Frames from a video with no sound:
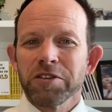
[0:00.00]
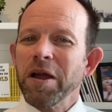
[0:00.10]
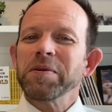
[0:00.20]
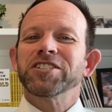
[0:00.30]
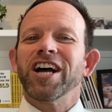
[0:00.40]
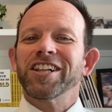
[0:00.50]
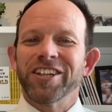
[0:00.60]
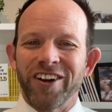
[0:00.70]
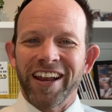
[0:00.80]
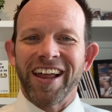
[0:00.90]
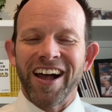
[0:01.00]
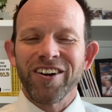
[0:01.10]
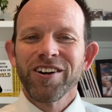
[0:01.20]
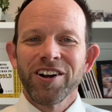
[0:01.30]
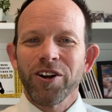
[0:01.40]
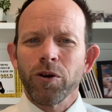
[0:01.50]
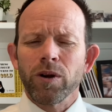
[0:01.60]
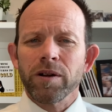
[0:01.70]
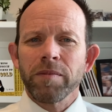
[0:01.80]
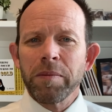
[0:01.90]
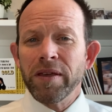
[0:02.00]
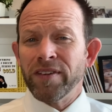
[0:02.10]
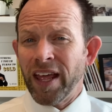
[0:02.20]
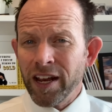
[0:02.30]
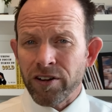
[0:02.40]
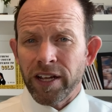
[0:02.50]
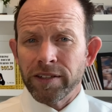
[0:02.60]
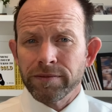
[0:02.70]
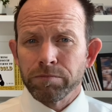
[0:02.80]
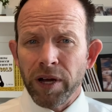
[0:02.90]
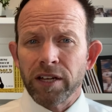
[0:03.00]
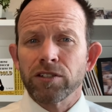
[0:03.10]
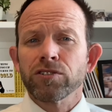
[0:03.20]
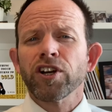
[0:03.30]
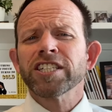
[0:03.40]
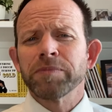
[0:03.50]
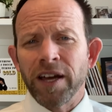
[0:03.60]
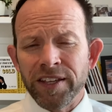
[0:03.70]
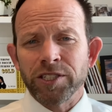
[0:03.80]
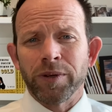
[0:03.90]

You might be chuckling right now, or maybe even angry, but trust me on this